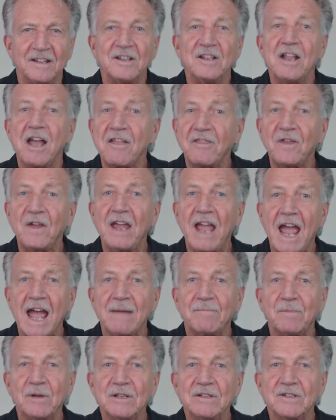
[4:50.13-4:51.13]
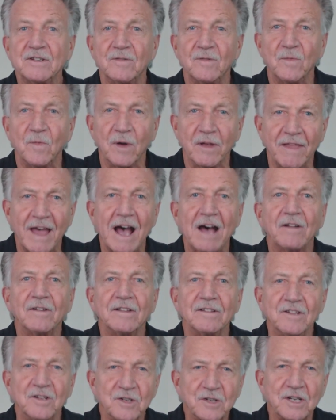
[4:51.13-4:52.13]
Nothing happens
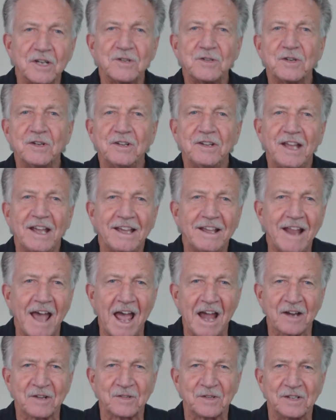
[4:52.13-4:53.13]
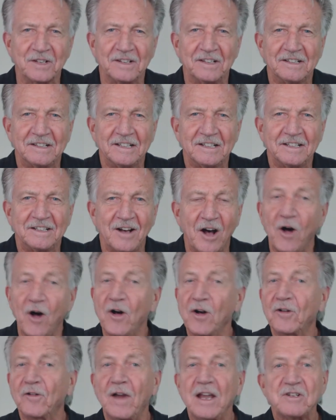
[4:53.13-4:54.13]
without decision and action.
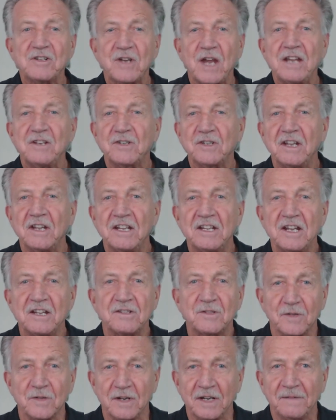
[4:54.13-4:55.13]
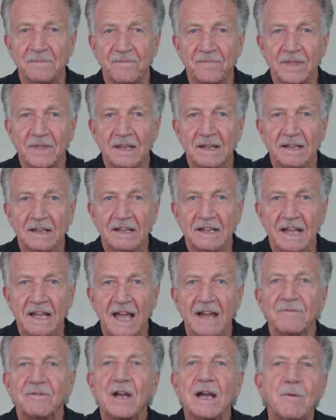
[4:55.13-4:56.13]
All great changes in history
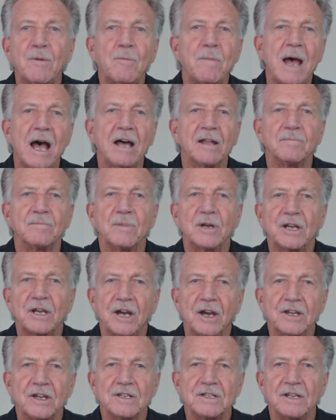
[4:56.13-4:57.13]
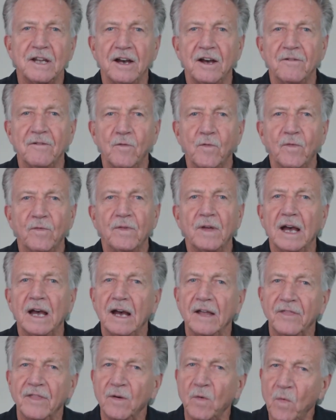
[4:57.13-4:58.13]
have come about because of
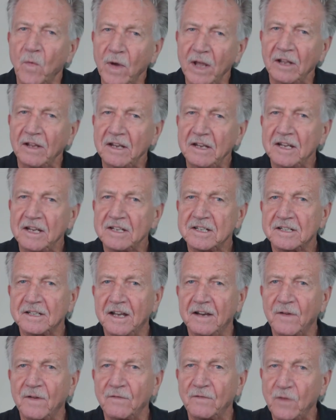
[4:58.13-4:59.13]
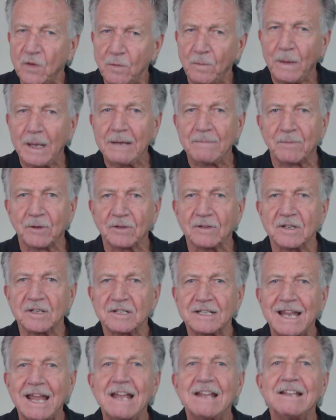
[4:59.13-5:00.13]
the willingness of a few people to
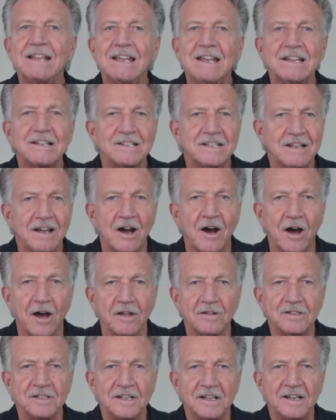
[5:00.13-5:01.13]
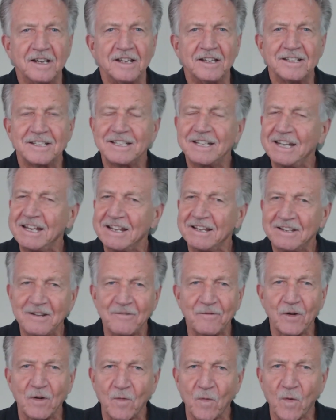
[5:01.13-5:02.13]
stand against the odds see a
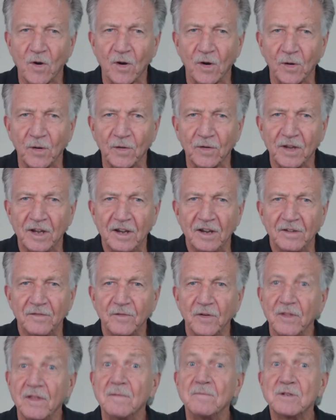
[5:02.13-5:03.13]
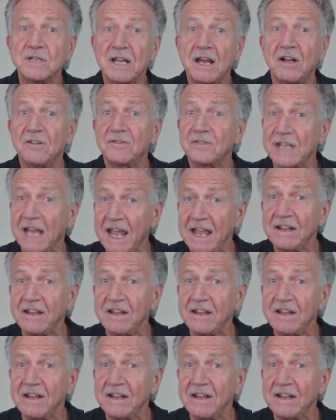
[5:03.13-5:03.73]
different world for themselves